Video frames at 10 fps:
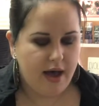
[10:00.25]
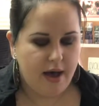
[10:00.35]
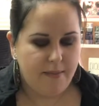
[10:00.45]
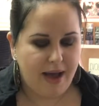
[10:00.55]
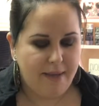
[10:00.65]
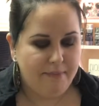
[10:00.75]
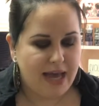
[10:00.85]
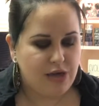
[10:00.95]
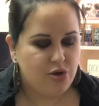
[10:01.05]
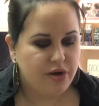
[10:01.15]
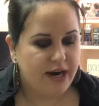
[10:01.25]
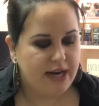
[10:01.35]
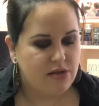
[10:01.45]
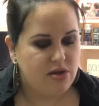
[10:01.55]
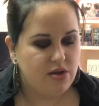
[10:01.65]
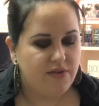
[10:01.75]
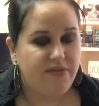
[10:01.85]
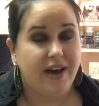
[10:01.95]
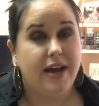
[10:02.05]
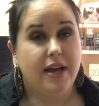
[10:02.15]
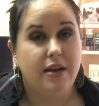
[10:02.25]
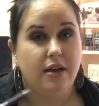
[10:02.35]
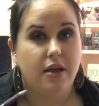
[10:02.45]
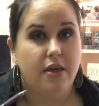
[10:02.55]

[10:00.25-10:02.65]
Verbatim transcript: um, I may try to find